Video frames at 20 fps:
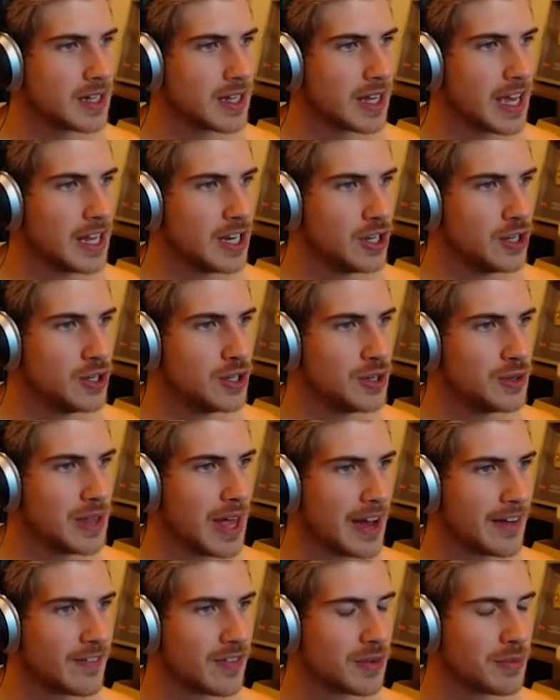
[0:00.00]
Can you do
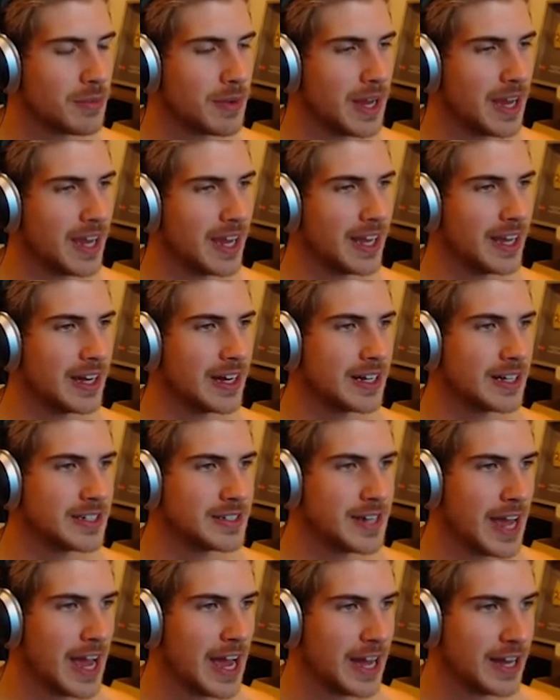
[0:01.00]
that for me?
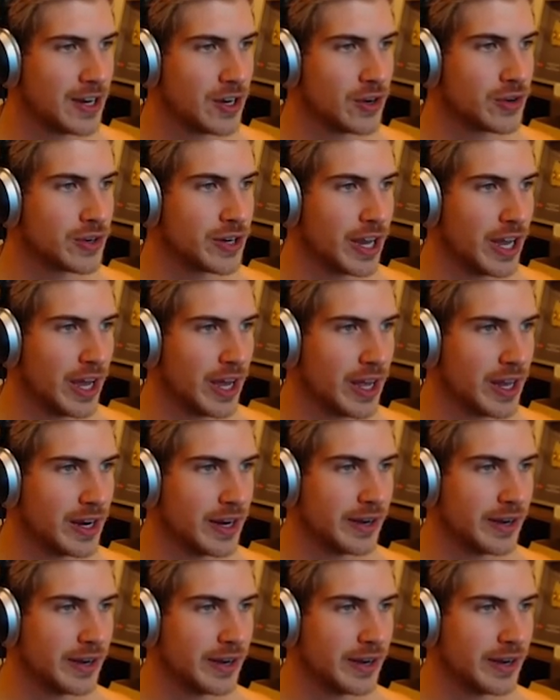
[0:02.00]
Dad, you're dead.